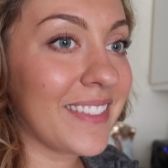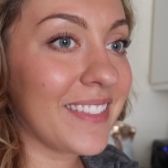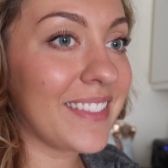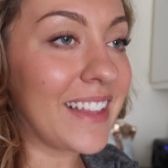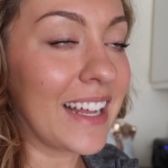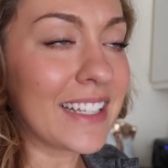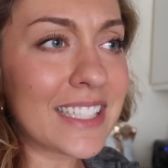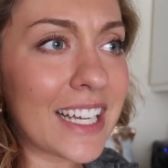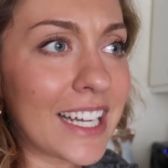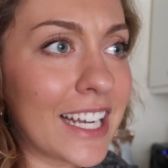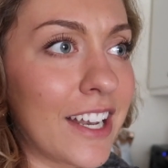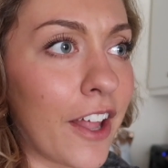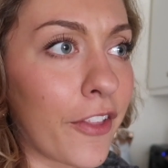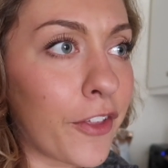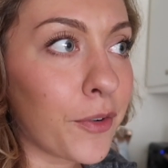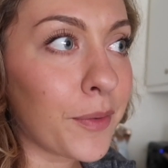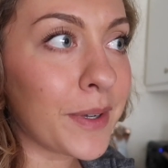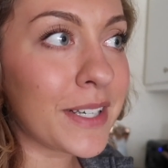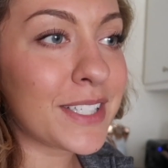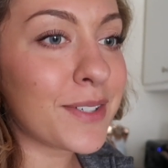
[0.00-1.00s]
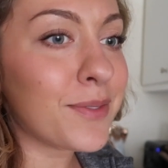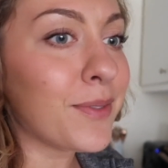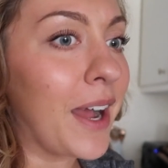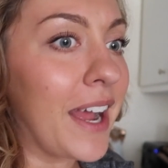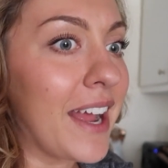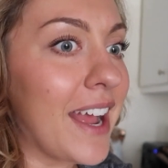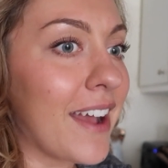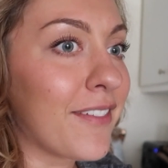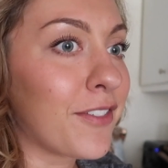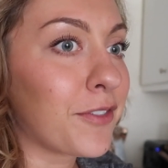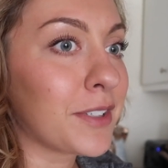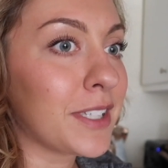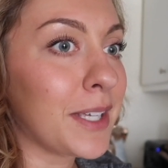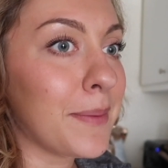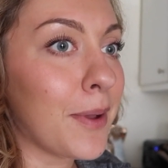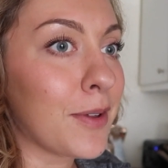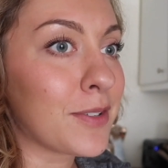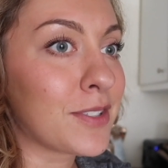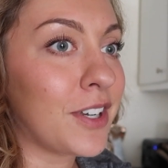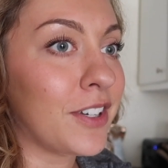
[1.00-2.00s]
that's like another reason why I haven't
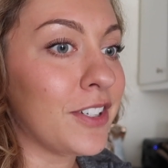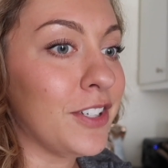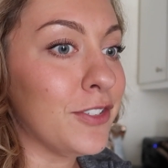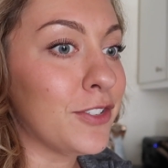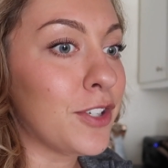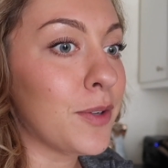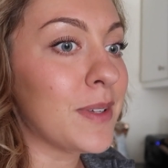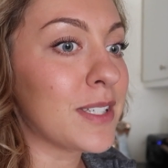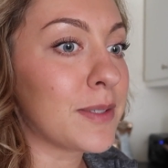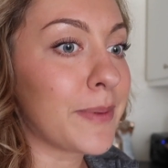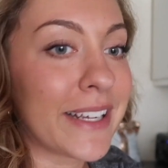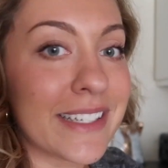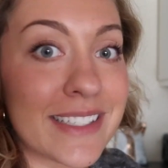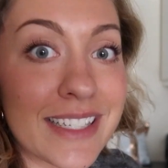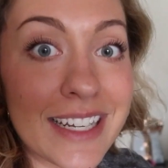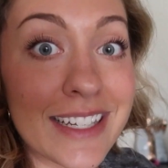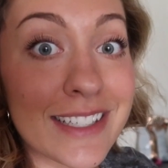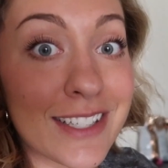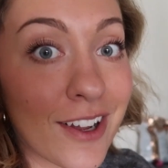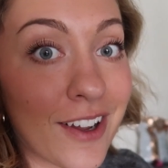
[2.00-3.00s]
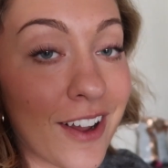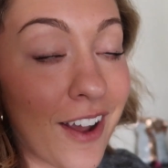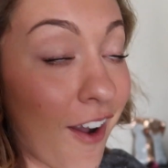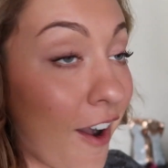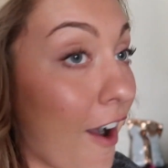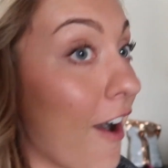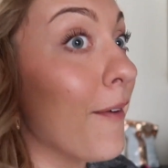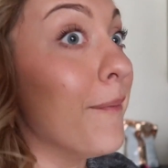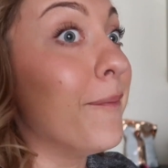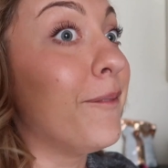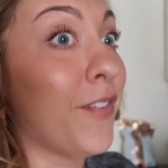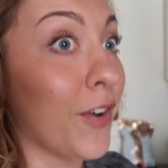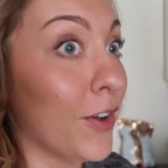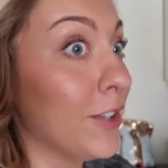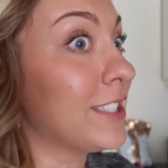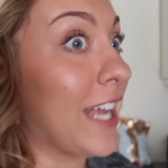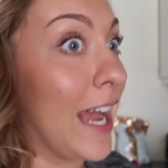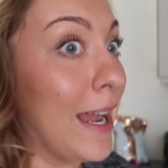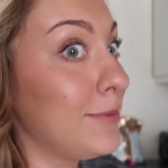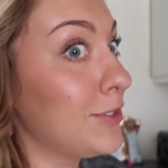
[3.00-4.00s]
really posted on YouTube is because it is a
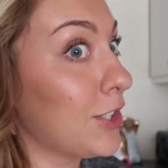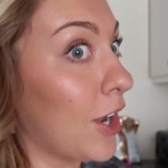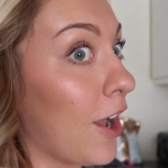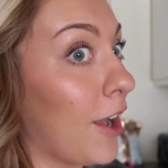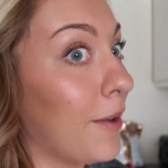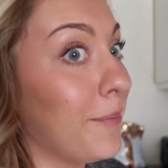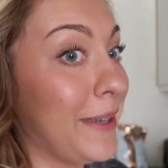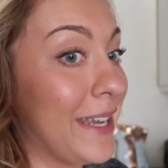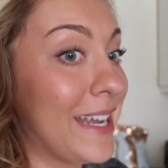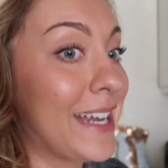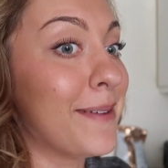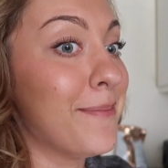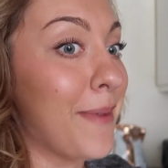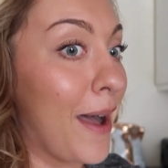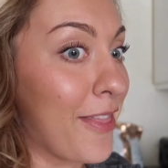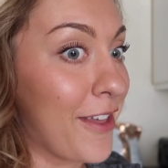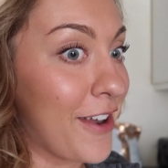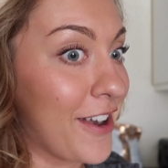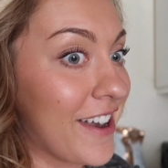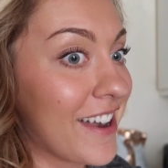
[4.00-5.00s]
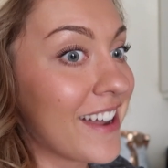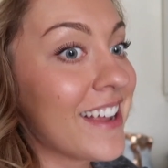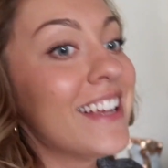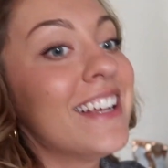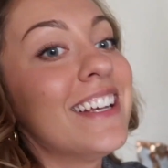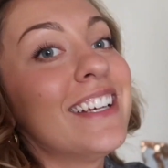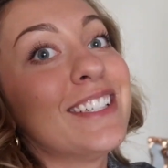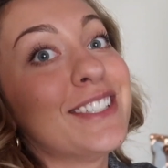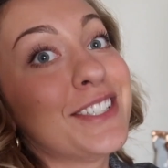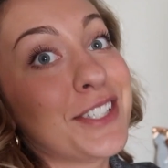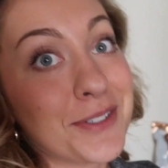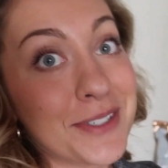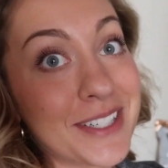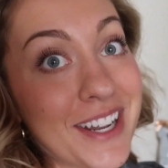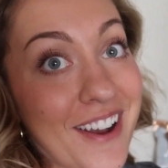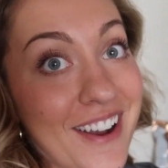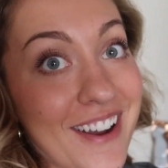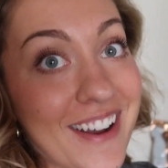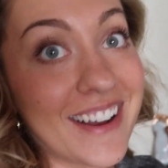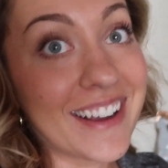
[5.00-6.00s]
full-time job being a mother to a
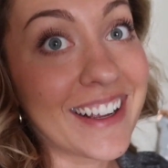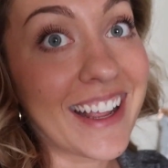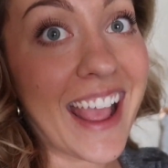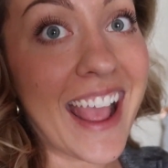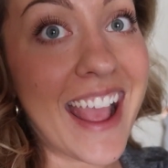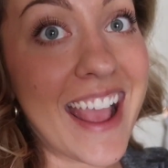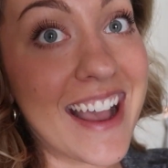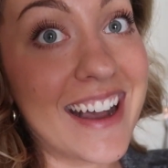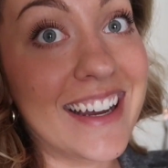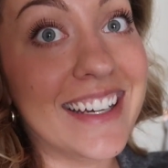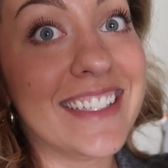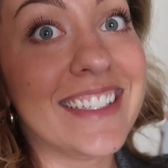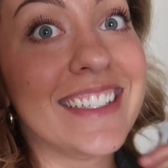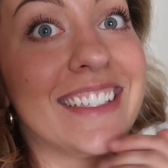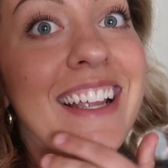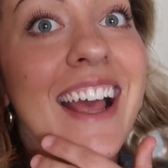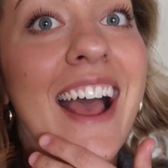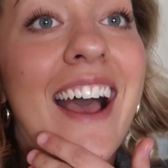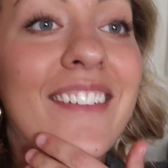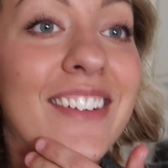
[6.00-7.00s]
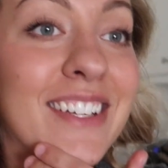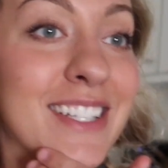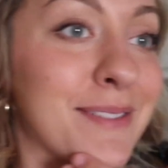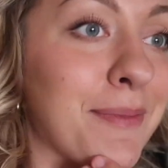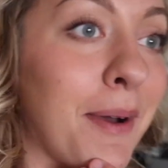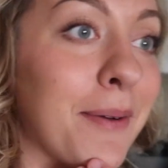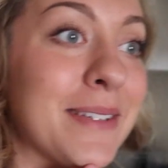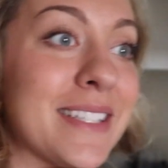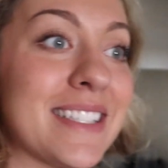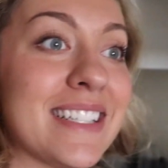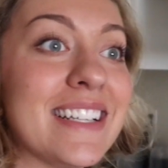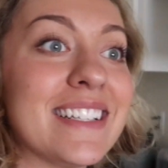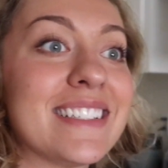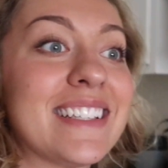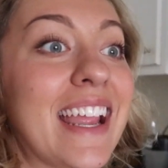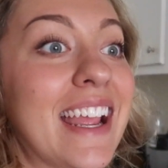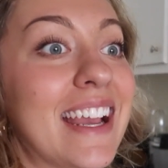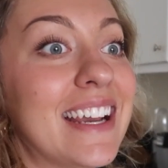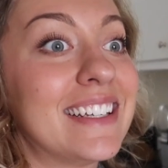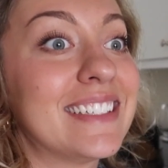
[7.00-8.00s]
dog and having a small business
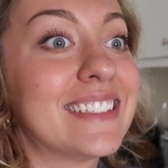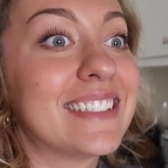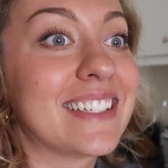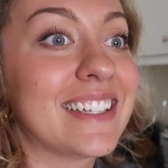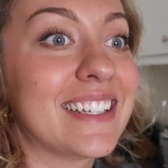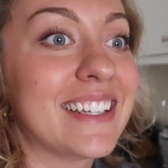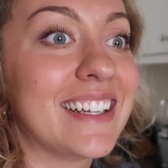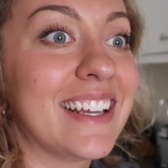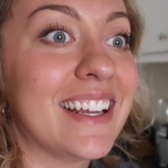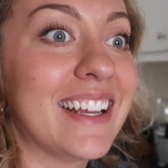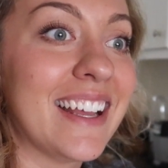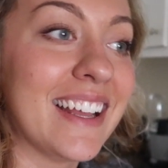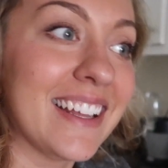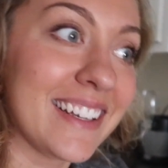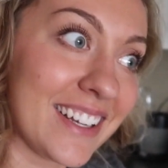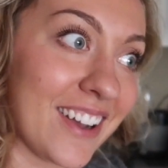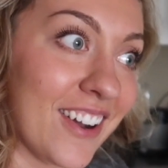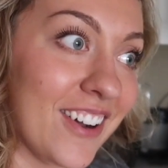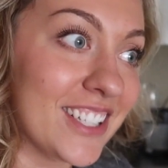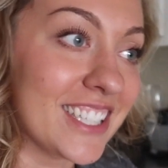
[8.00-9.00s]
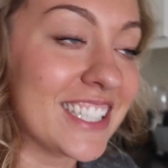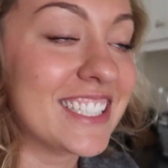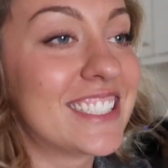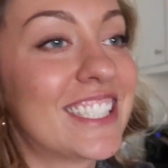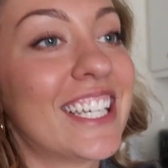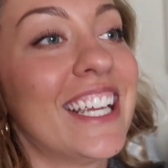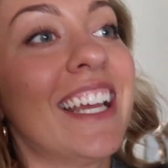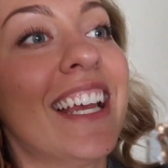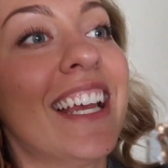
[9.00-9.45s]
and college.